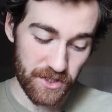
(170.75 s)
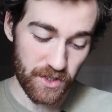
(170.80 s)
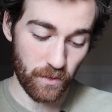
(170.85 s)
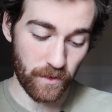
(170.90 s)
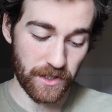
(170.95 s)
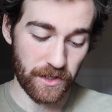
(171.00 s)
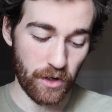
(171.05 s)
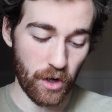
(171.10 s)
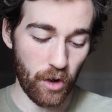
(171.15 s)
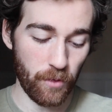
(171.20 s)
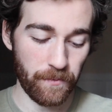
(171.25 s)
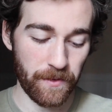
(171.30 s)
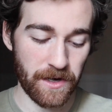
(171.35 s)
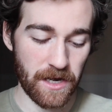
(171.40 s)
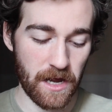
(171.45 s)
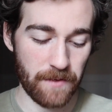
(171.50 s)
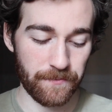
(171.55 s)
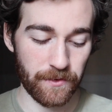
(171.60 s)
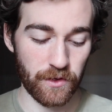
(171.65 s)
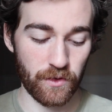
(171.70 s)
So when you
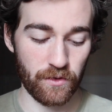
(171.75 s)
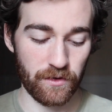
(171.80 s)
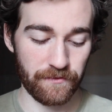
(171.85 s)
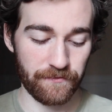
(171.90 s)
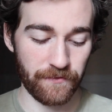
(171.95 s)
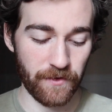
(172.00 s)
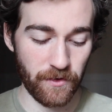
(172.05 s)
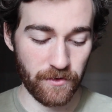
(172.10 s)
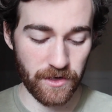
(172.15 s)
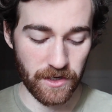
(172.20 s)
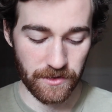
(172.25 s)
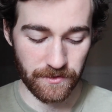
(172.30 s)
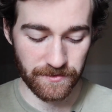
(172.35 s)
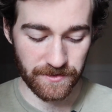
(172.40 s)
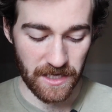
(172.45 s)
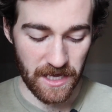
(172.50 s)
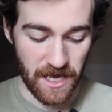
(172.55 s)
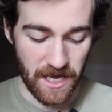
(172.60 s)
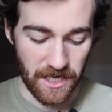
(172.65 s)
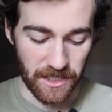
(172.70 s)
open up your
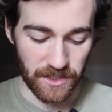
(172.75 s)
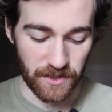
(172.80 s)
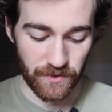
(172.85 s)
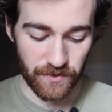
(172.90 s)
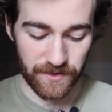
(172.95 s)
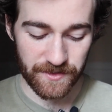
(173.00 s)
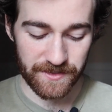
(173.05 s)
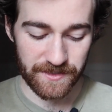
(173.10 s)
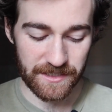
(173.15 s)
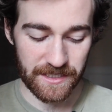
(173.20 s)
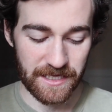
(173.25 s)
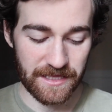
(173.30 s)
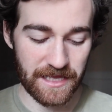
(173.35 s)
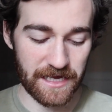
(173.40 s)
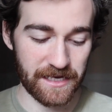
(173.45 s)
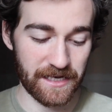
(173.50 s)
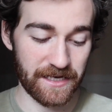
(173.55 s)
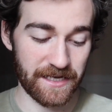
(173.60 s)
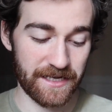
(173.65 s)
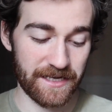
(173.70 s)
photos, you should see
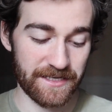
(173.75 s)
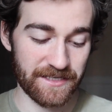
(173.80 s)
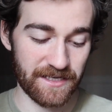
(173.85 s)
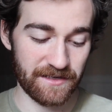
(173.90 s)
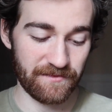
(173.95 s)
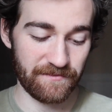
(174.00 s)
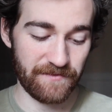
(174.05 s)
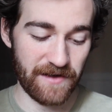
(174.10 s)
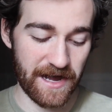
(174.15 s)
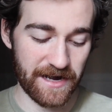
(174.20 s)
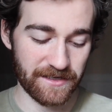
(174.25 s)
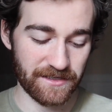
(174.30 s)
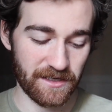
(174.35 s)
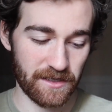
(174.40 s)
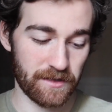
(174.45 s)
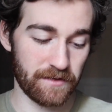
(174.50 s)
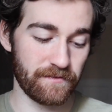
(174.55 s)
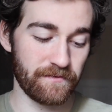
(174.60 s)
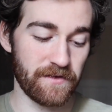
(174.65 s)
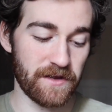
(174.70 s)
that it is in fact
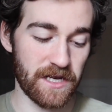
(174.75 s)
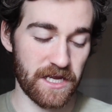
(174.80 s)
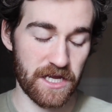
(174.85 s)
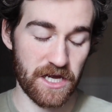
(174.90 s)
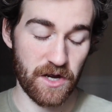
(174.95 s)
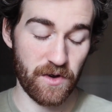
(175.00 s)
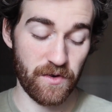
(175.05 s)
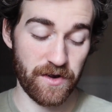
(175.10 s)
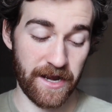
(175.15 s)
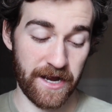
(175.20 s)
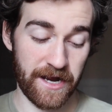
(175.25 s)
a video